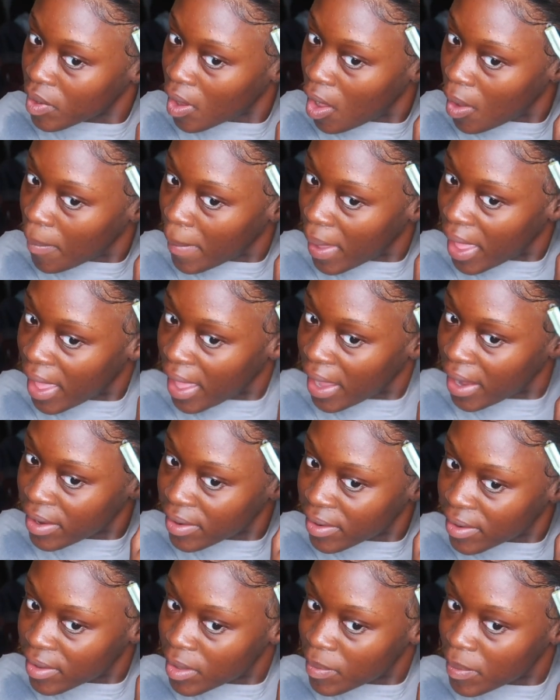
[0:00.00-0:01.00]
all my
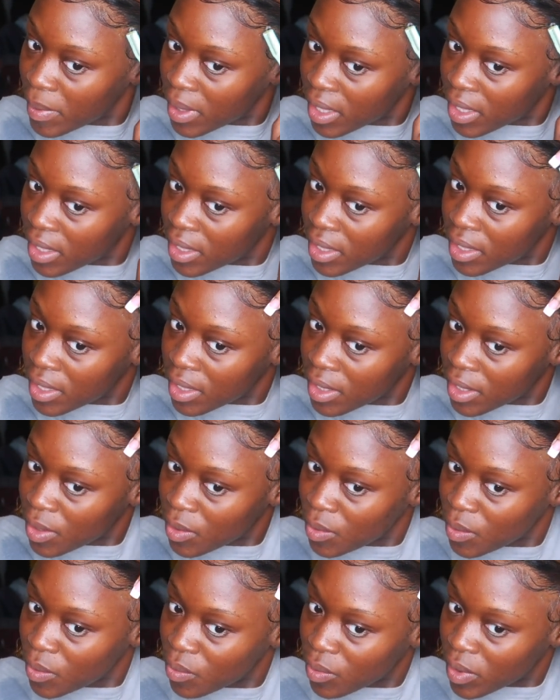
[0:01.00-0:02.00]
haters because
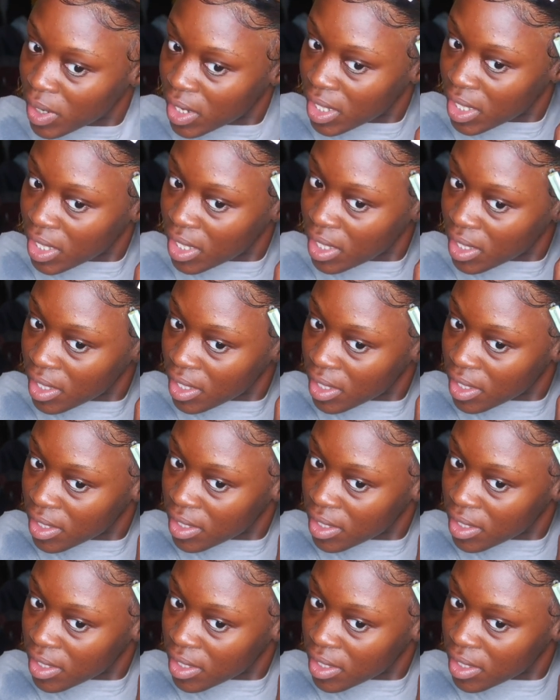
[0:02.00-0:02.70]
you really